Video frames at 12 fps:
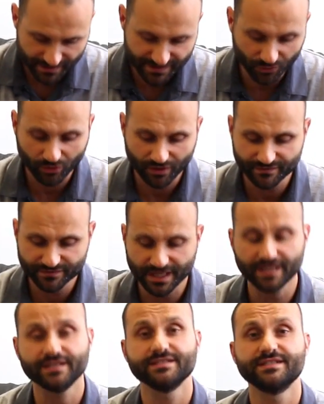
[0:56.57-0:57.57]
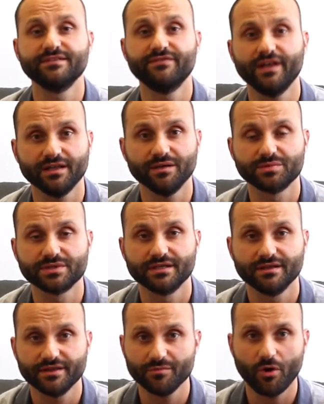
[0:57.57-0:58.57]
So, what I've done is developed
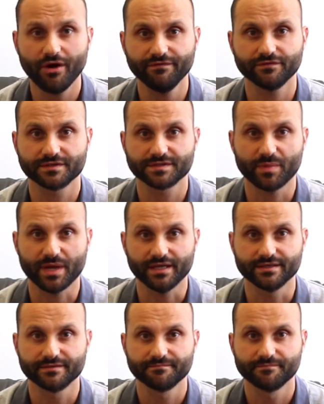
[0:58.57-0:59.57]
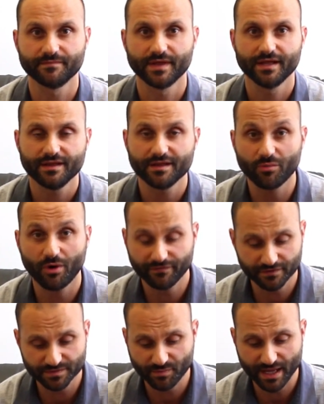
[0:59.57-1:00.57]
the mindfulness band. The
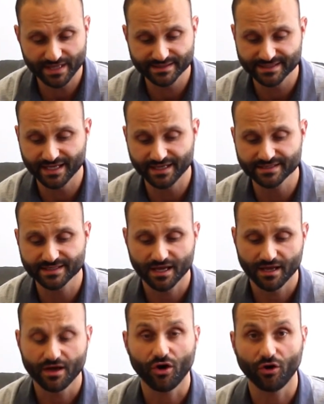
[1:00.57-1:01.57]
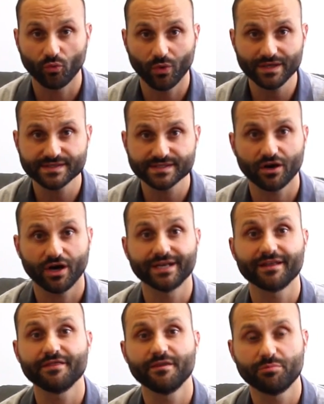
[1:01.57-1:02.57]
mindfulness band says on one
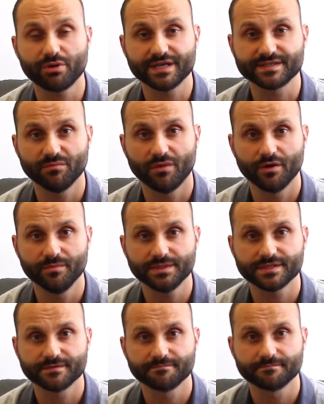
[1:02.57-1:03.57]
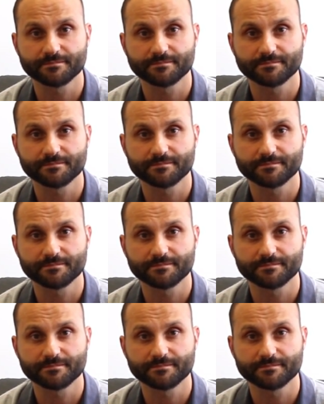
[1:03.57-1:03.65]
side, the present moment,